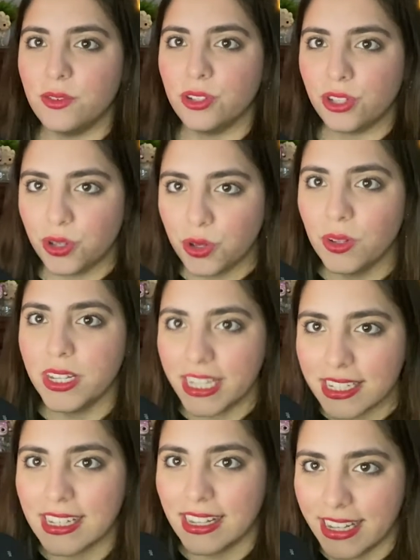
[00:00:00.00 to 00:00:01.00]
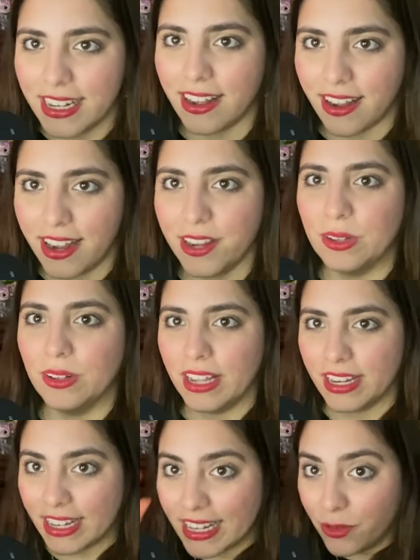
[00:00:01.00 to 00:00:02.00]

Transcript: truly Selina Kyle. Like